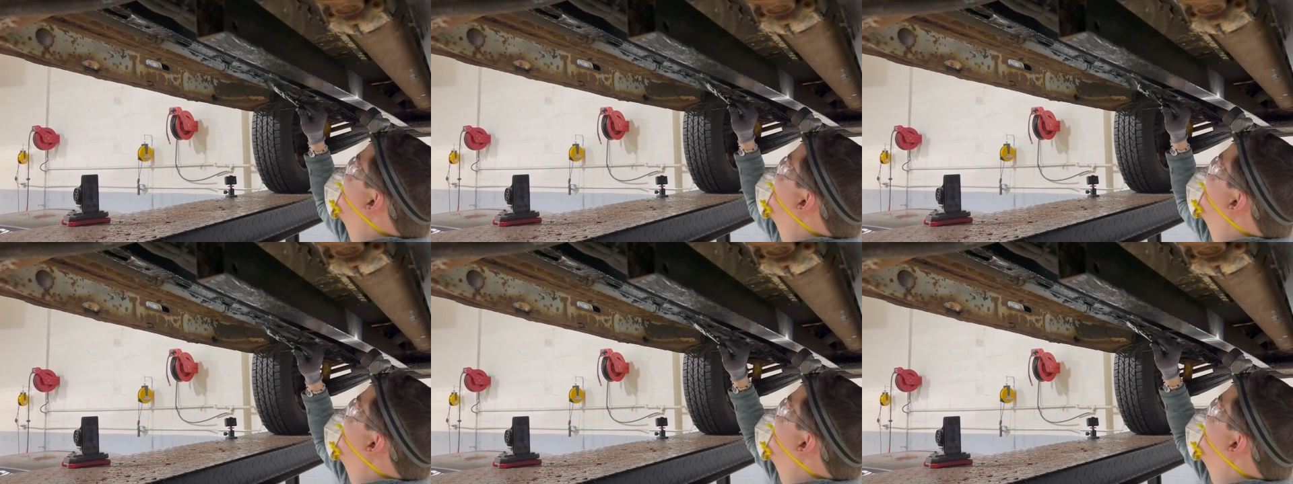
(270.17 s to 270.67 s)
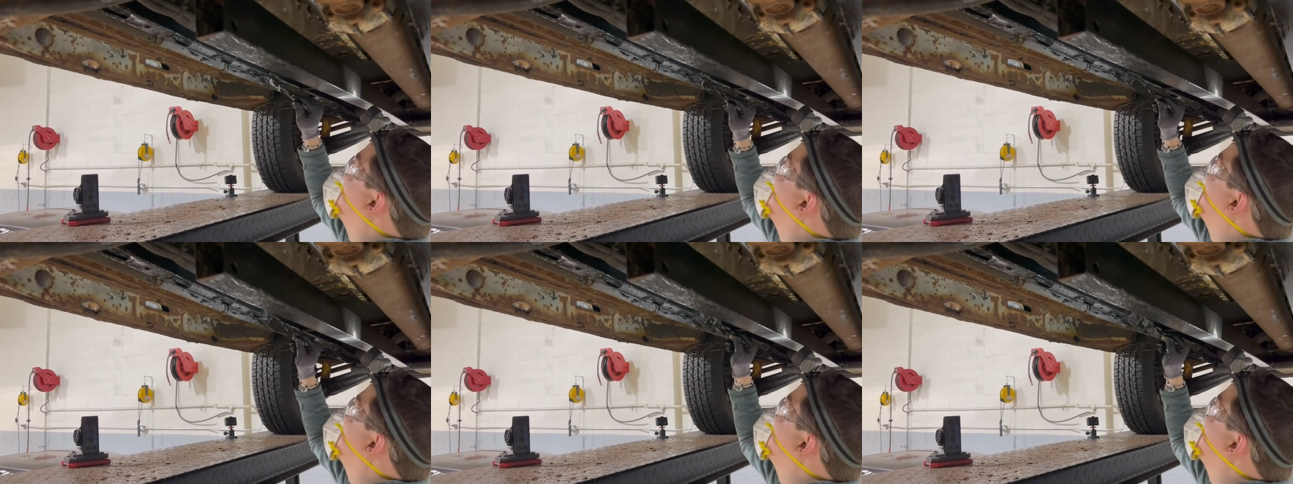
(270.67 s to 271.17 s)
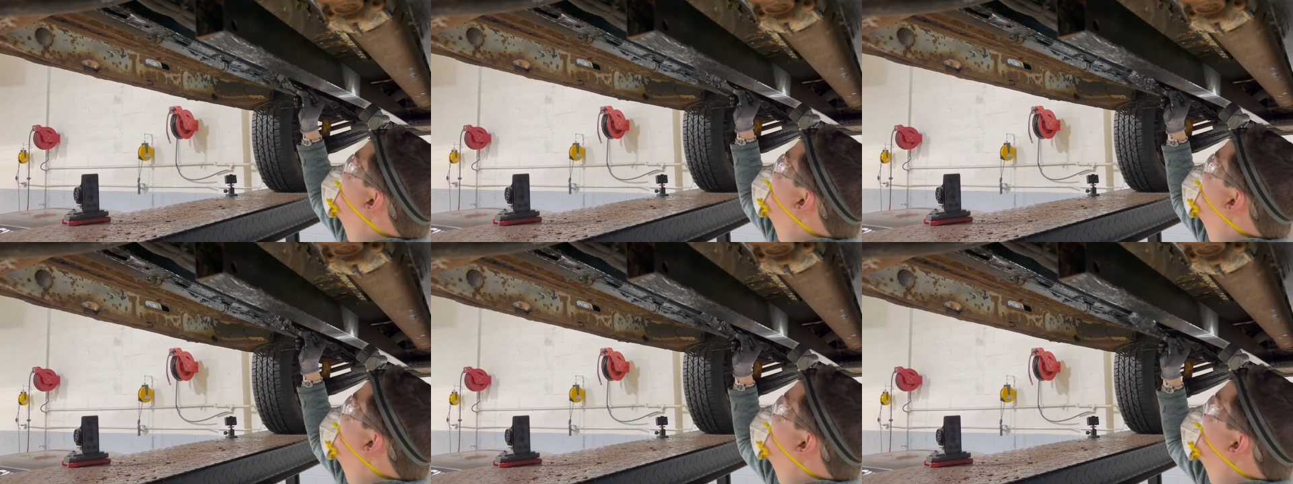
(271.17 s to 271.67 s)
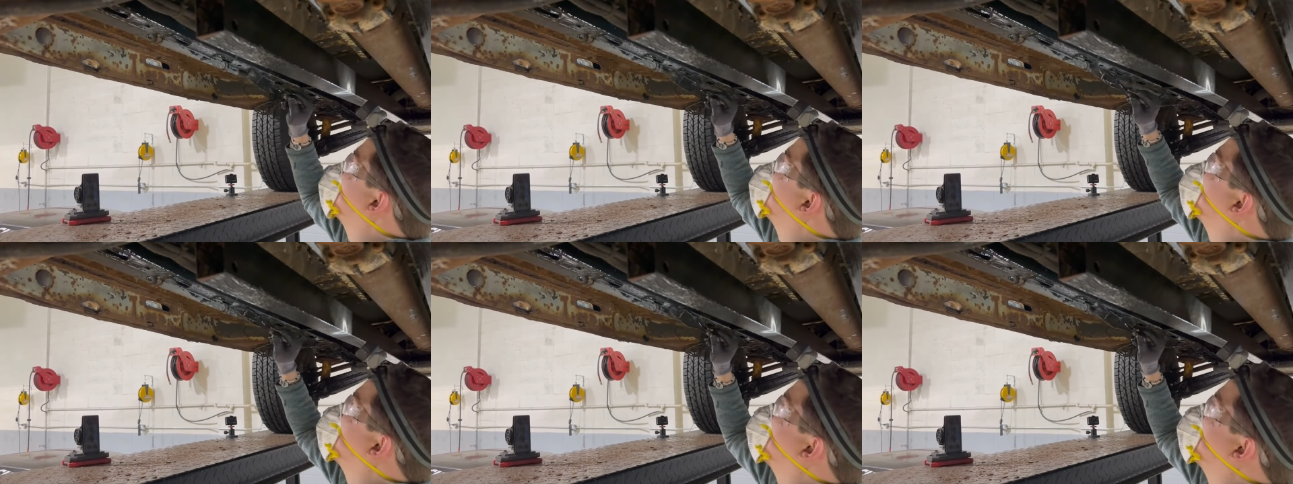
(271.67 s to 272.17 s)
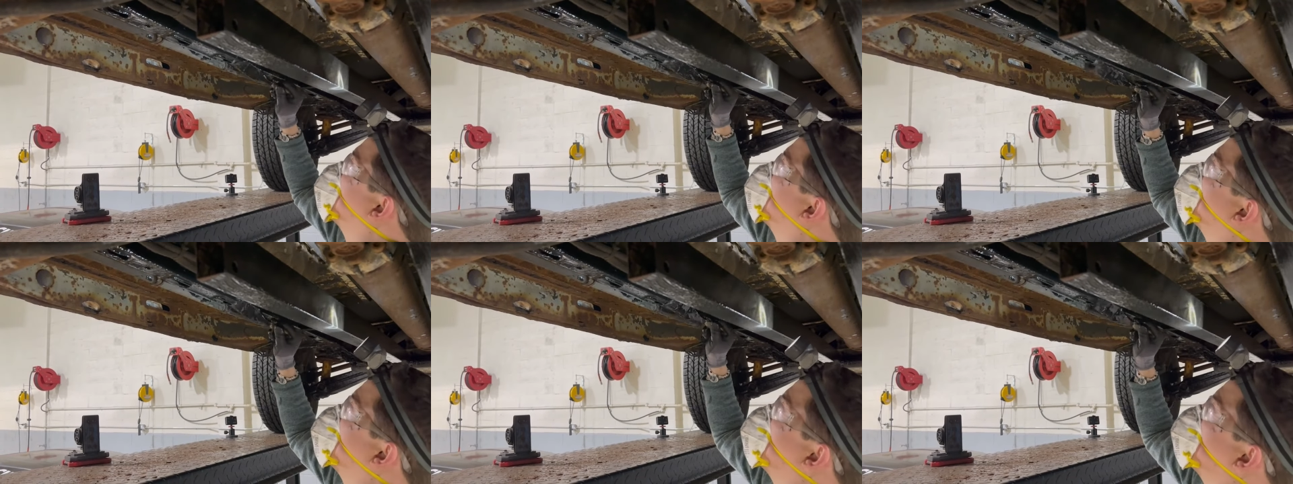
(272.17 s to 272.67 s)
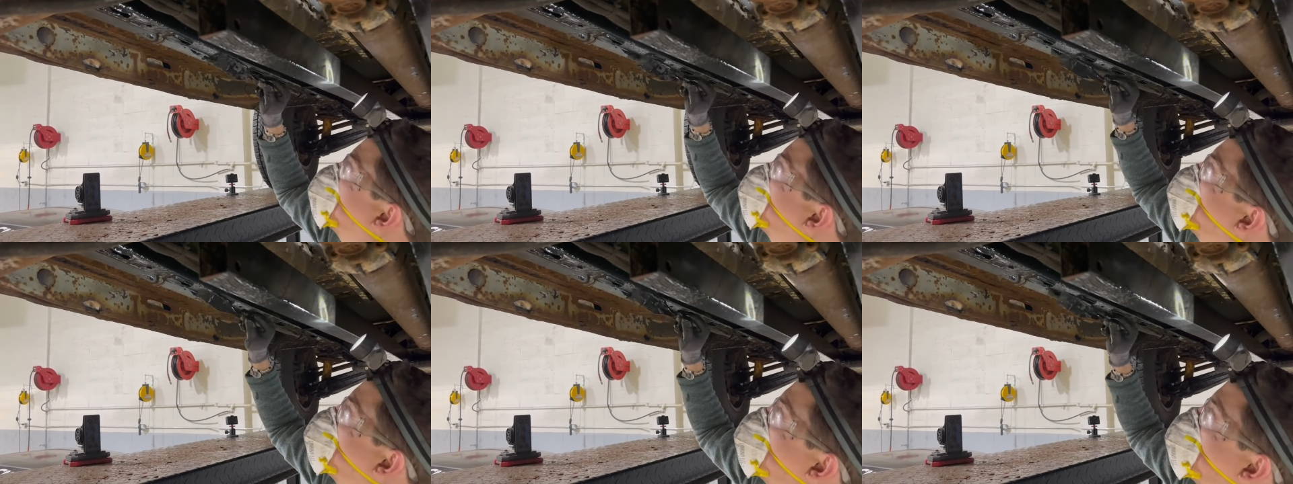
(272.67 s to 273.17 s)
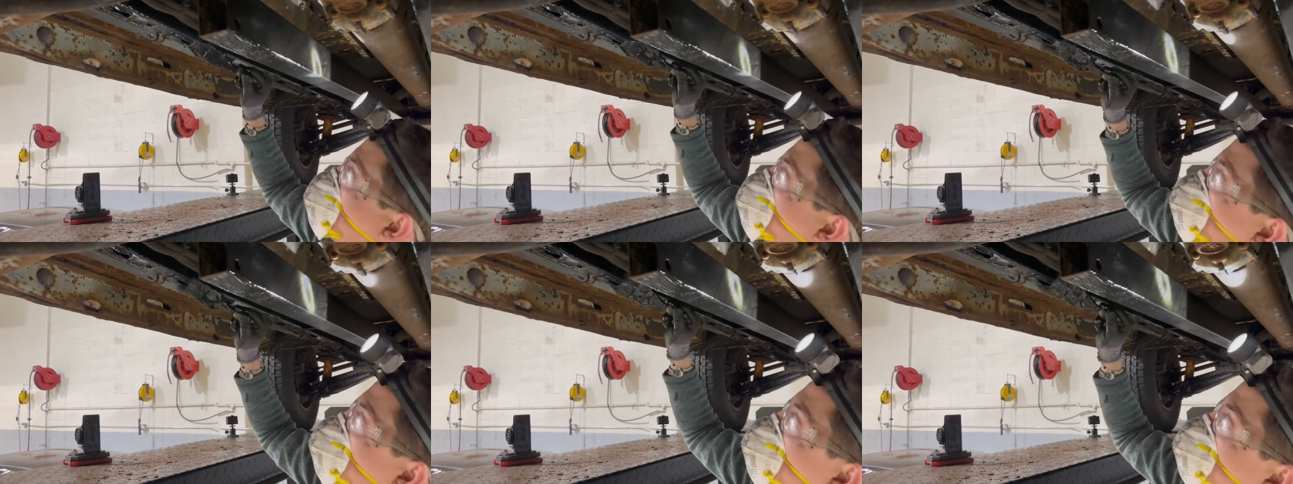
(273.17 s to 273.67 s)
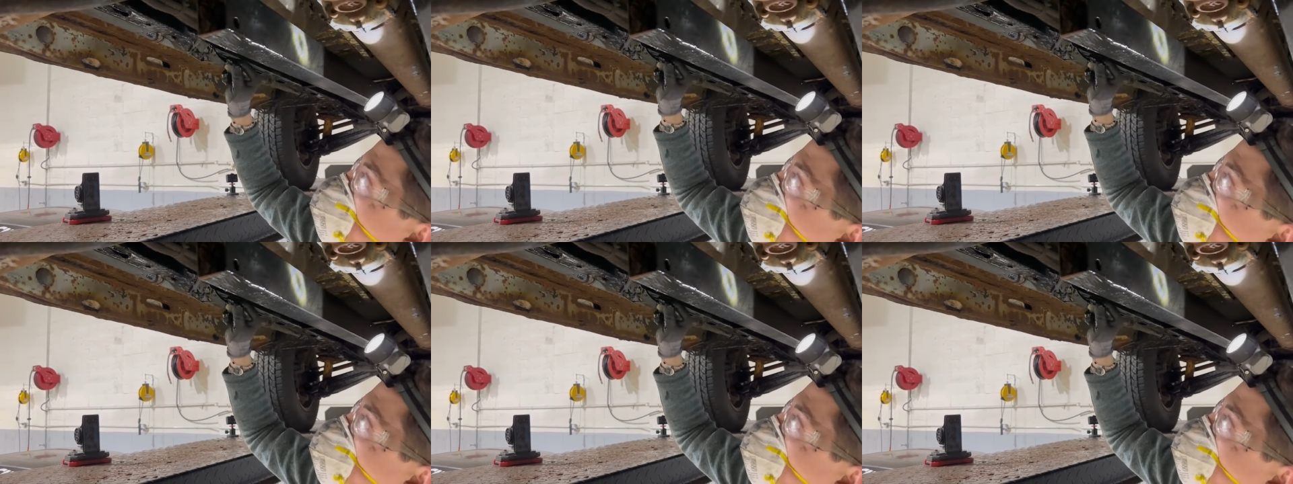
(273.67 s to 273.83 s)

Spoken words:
[unreadable: no face in view]